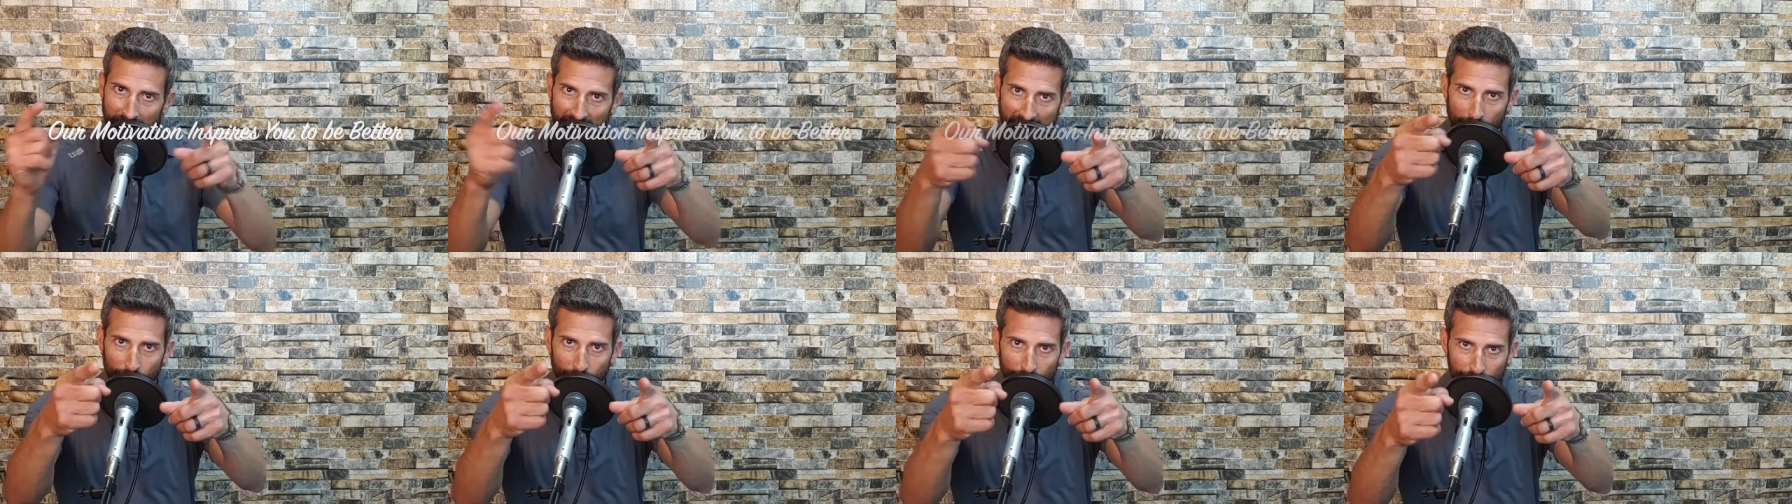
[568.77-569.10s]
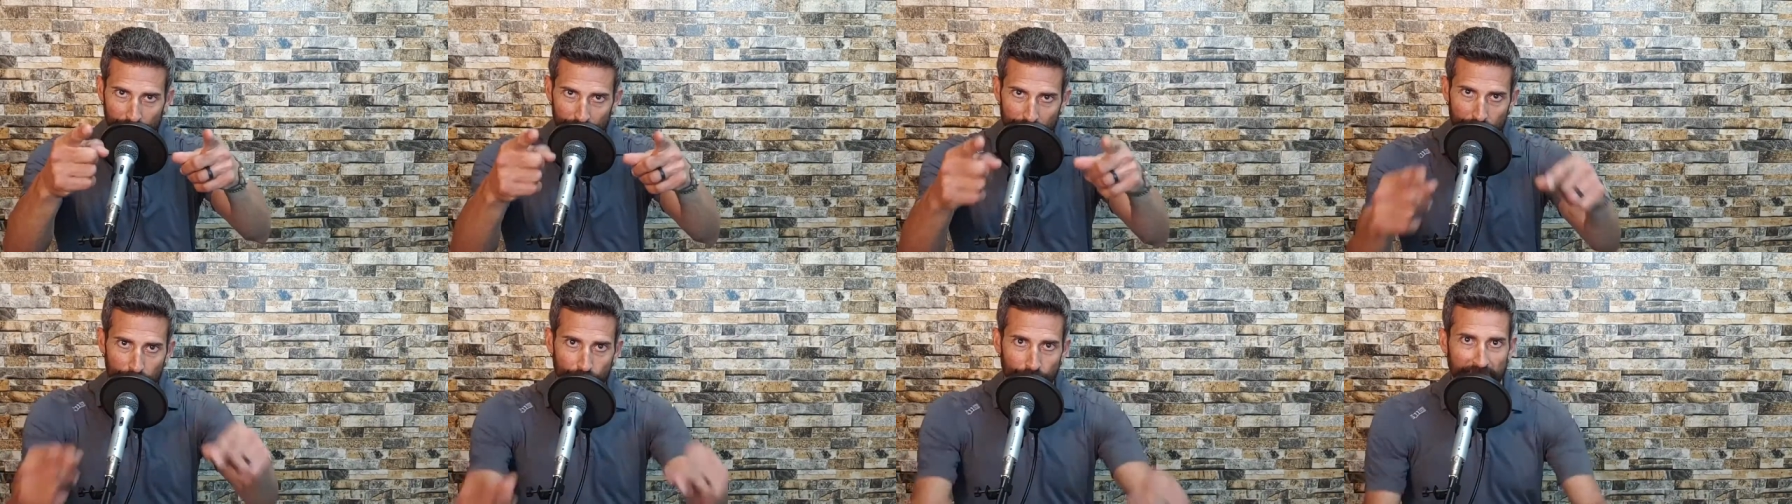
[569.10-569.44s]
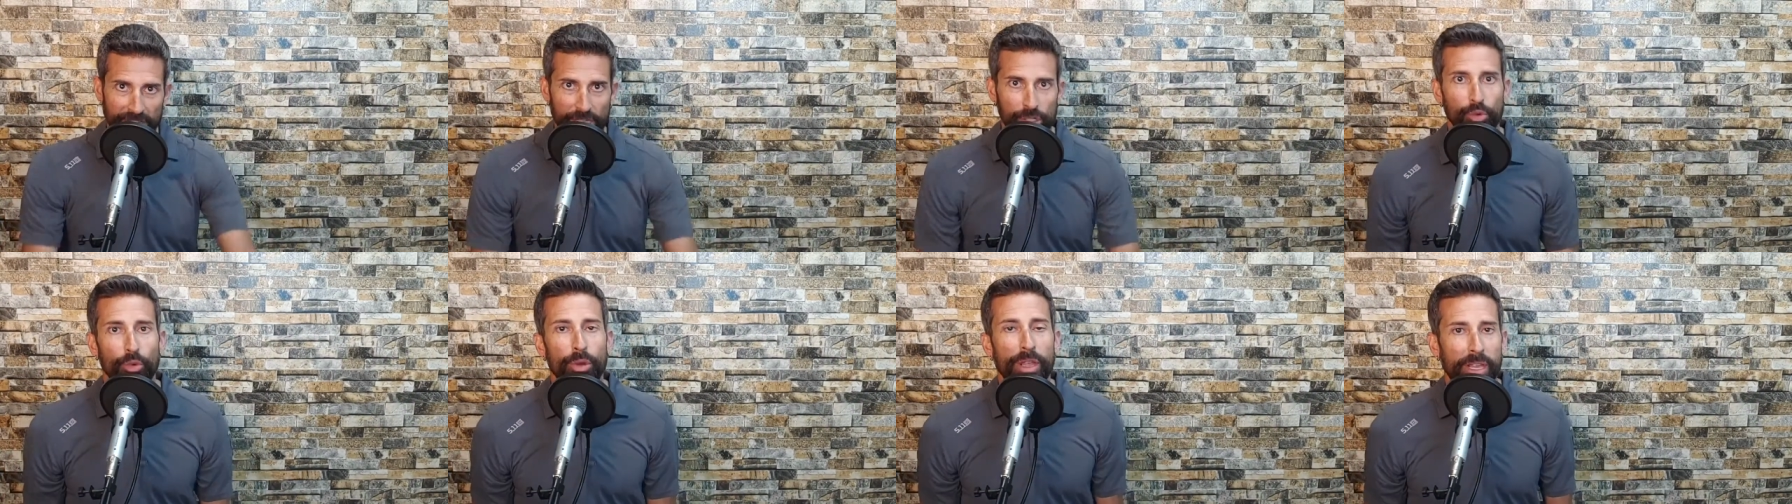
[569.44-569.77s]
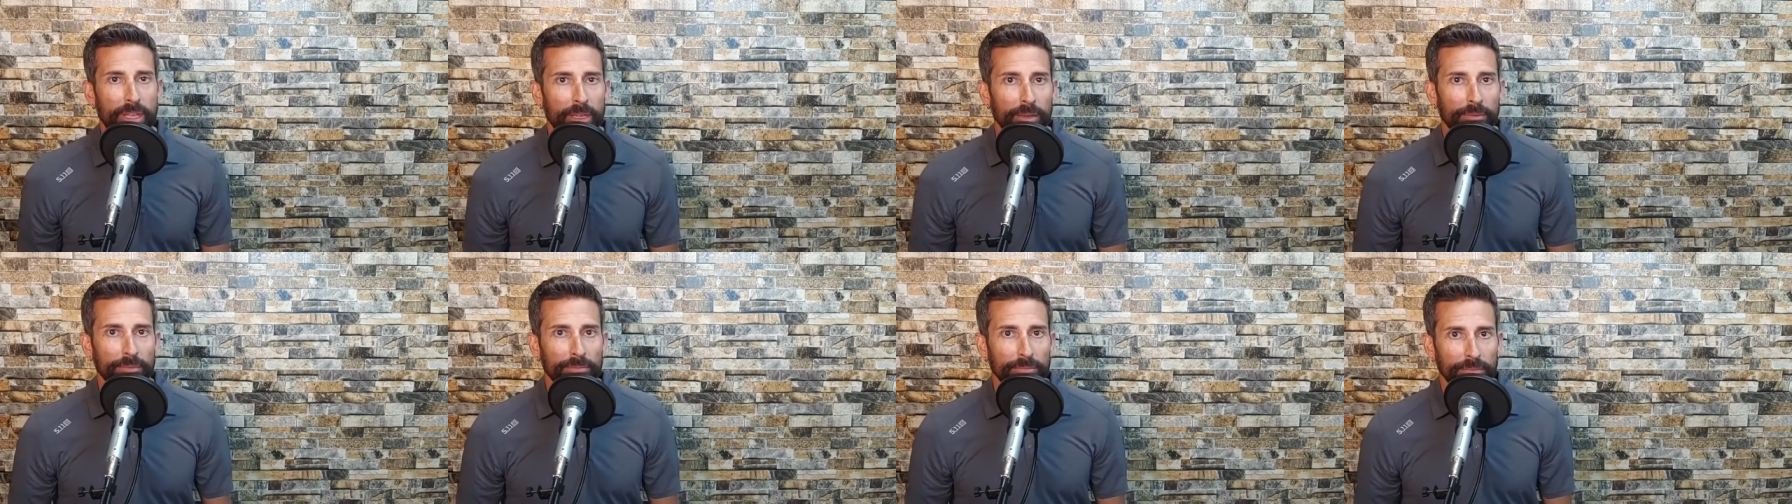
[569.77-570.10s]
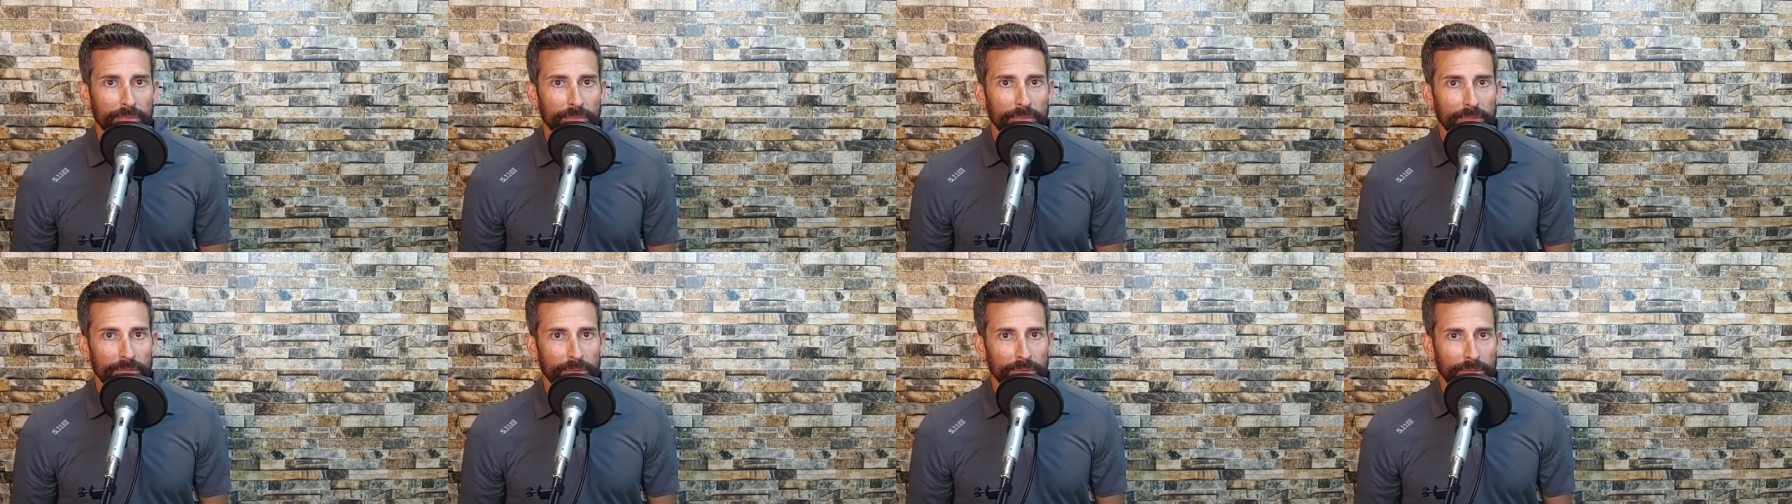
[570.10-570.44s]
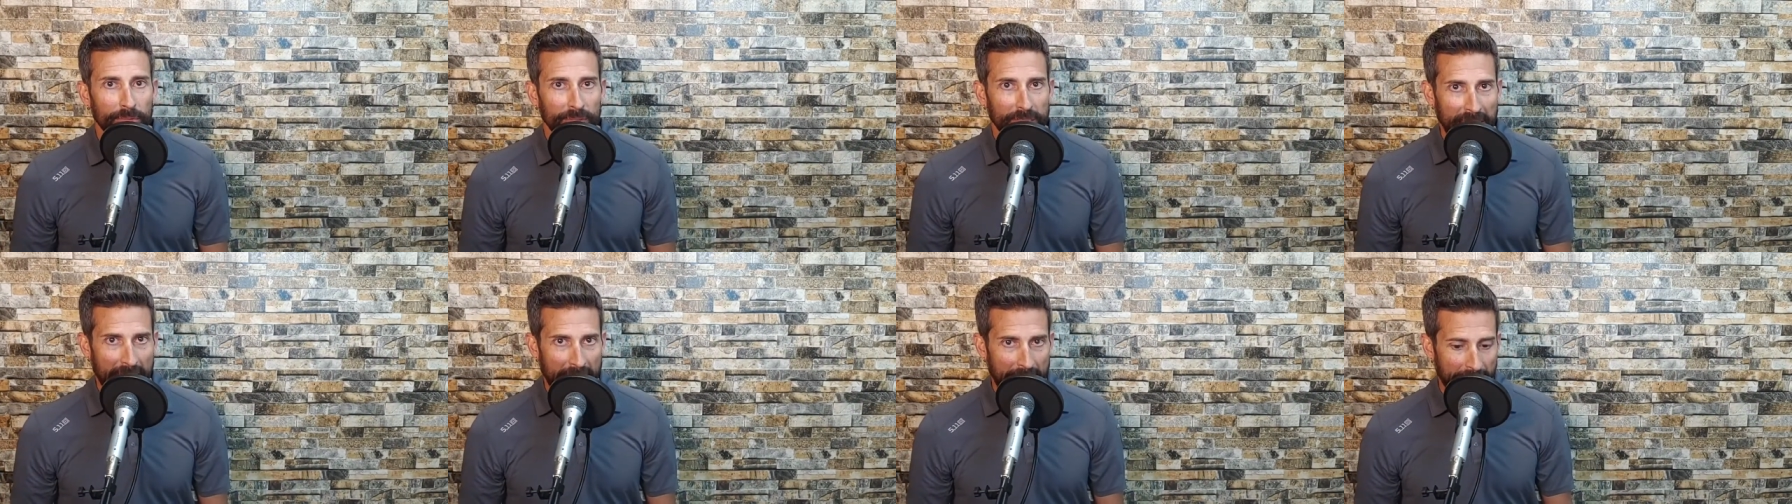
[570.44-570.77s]
I will see you next week.
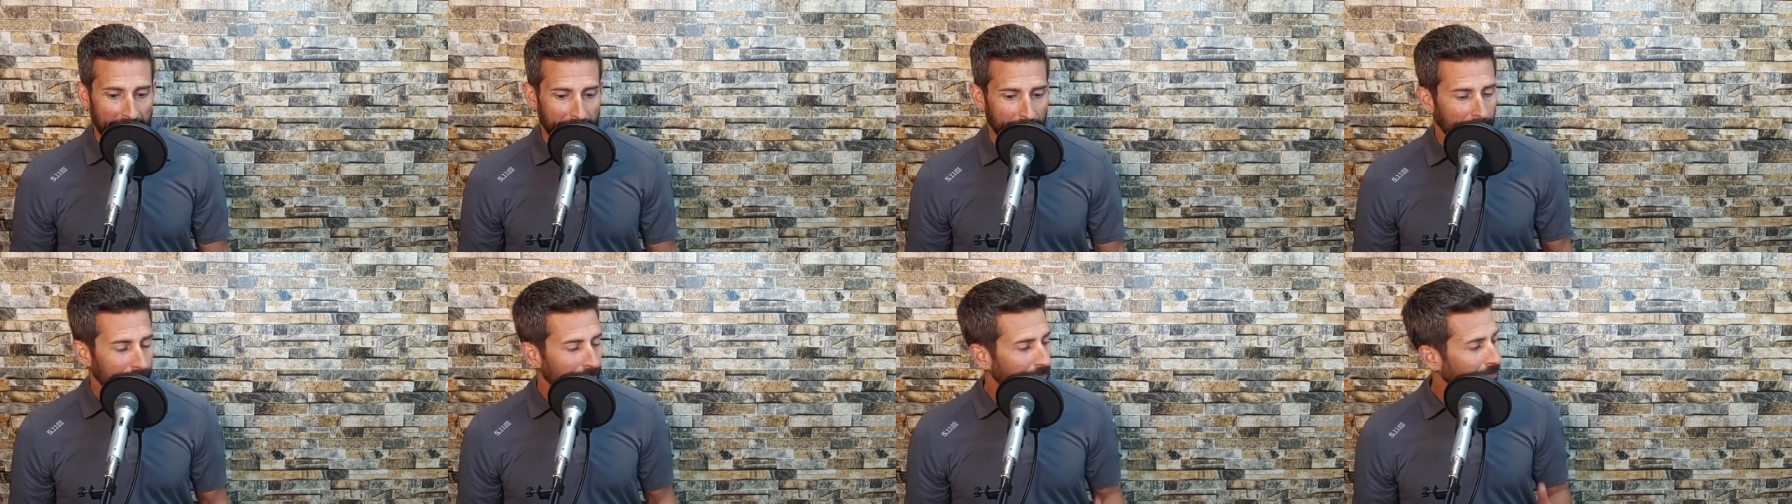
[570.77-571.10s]
Dale.